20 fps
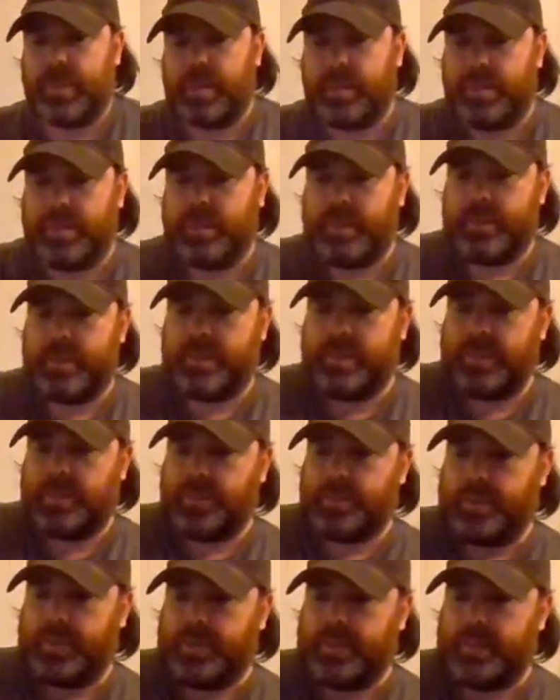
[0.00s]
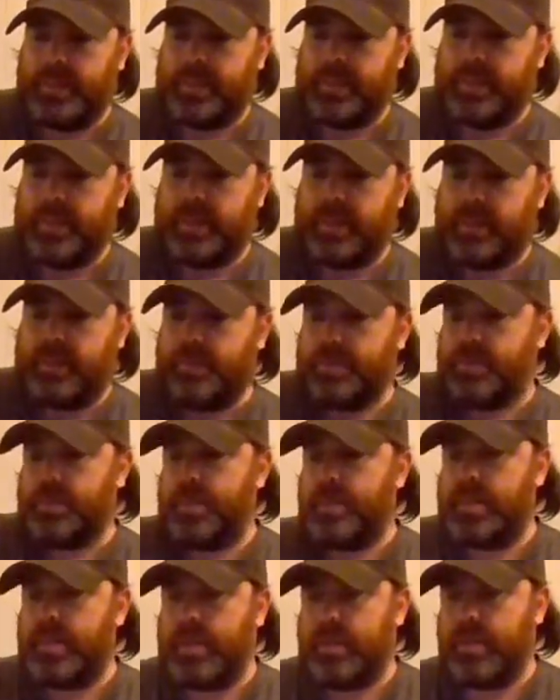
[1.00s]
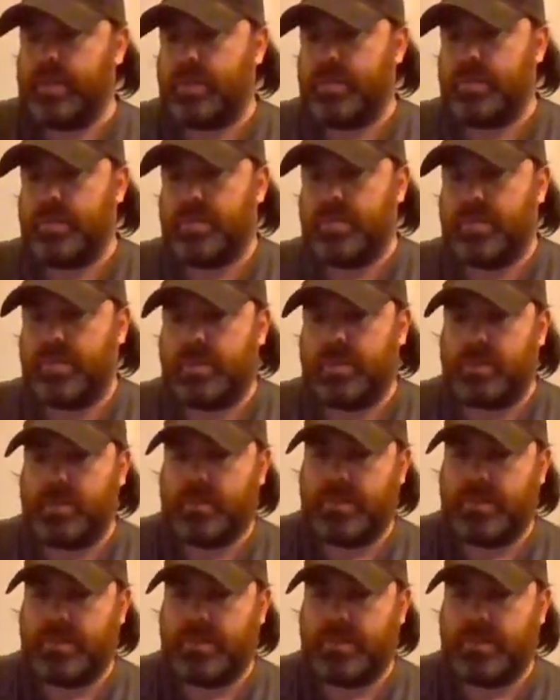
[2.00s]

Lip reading: All right, let's just put these down for now.